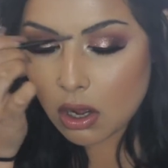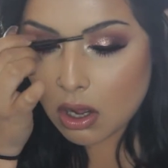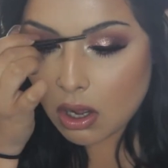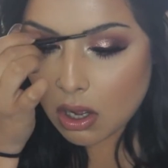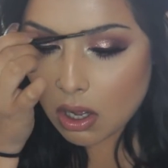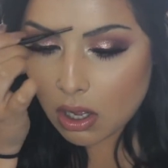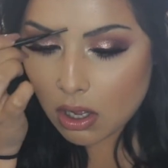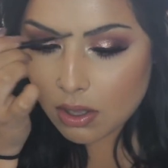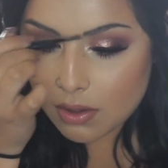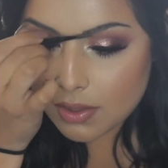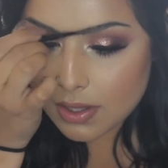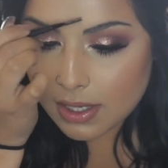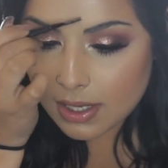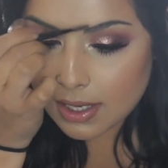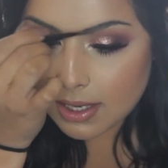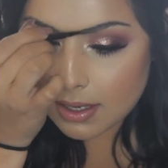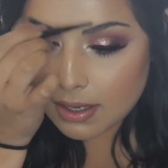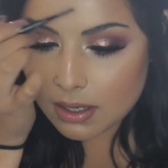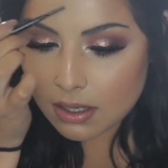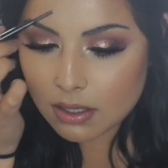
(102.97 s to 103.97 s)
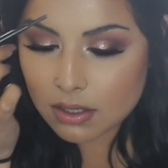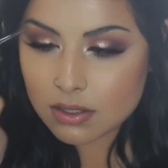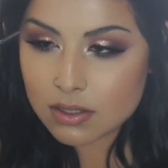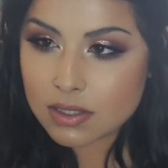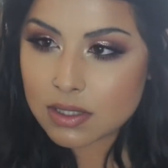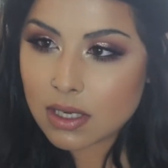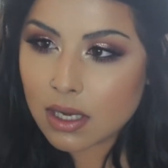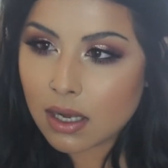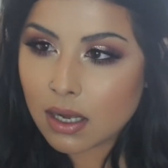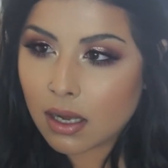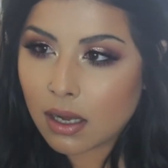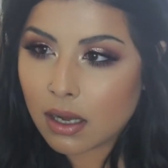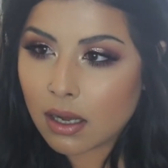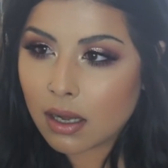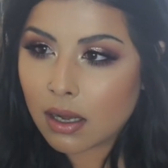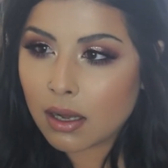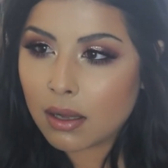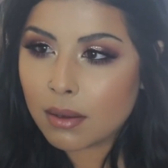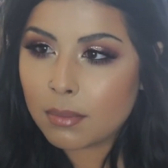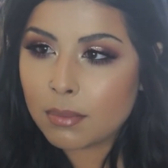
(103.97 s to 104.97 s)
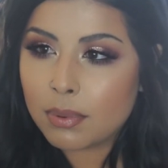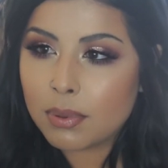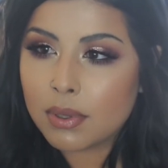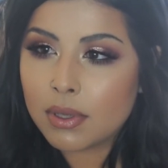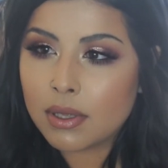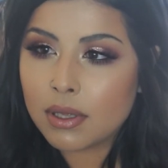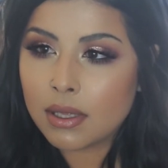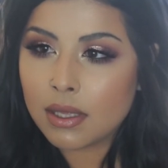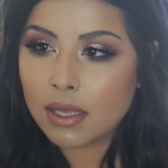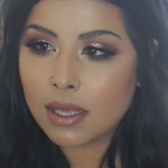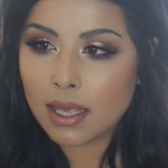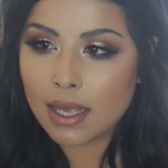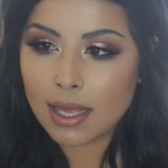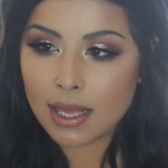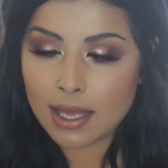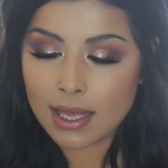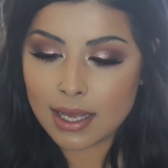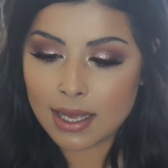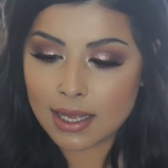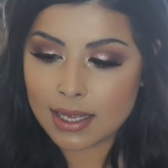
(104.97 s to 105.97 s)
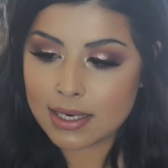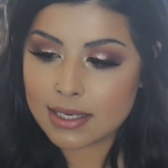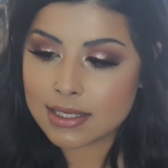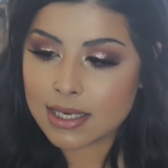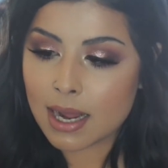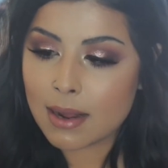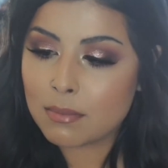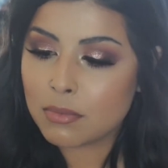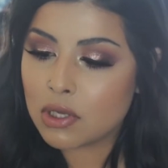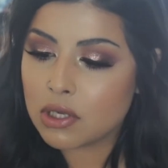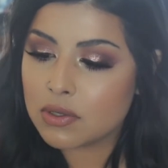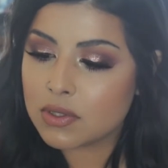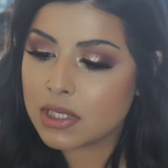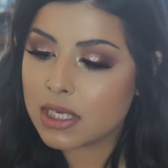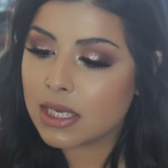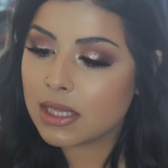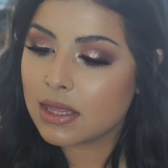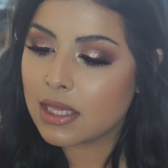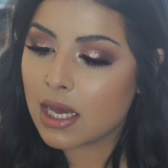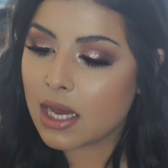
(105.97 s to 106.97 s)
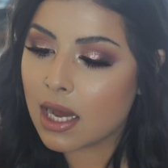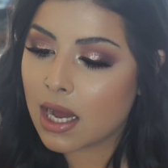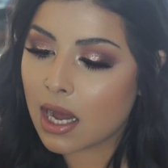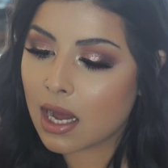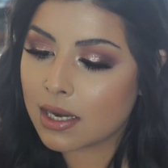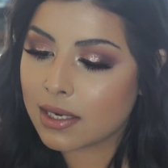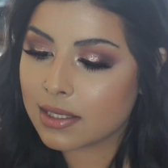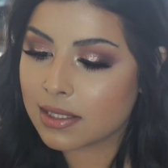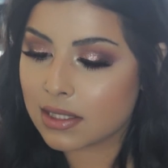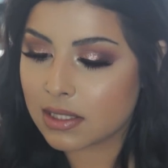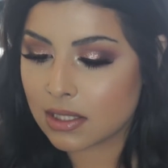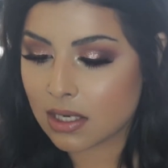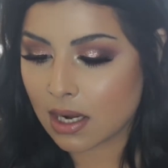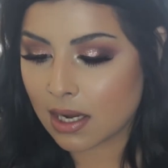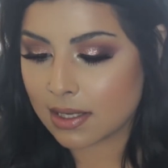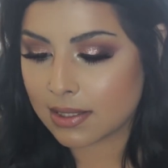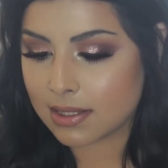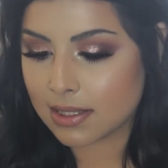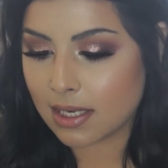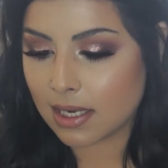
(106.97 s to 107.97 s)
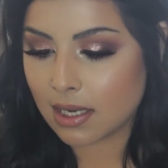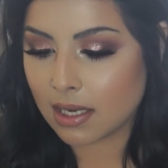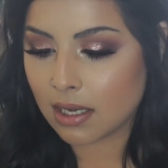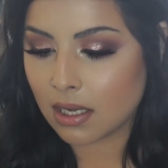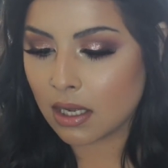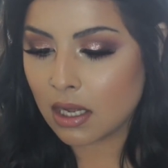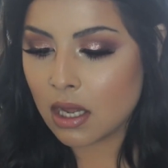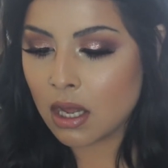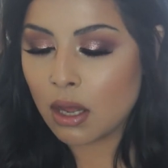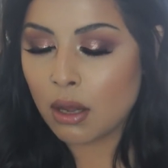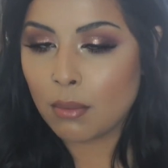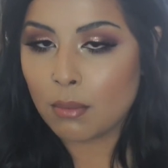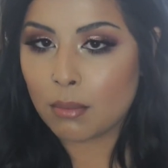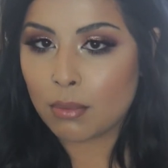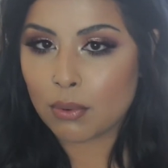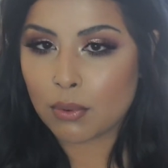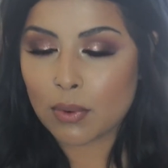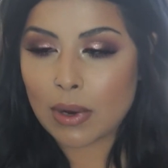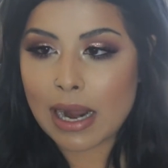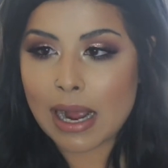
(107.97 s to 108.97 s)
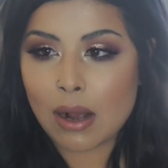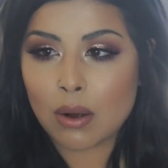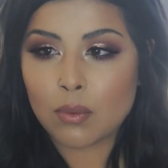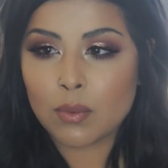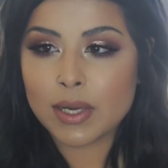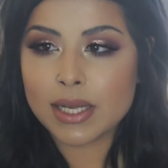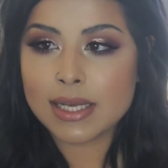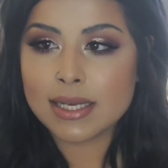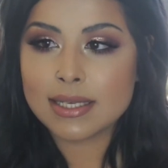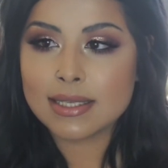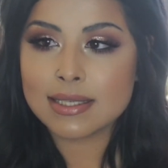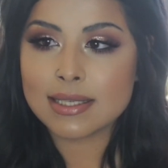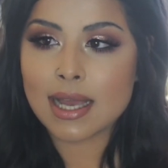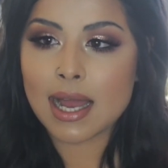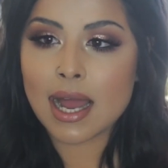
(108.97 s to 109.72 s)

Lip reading: all the hairs up, and I'm using the Anastasia Brow Wiz.